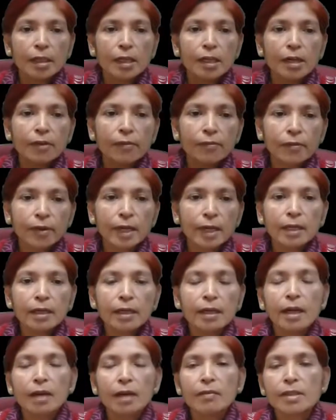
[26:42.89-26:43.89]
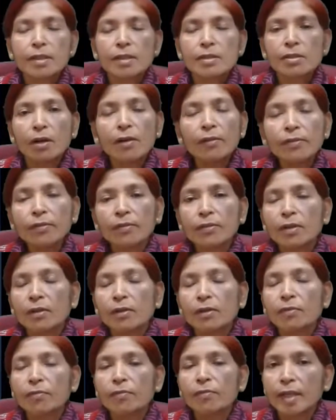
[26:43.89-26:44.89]
different levels of
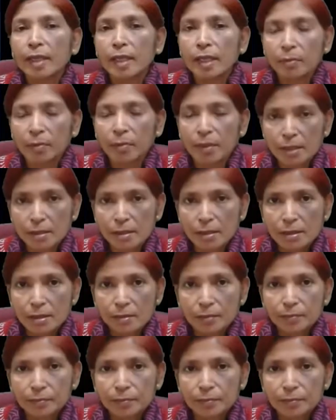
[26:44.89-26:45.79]
variables.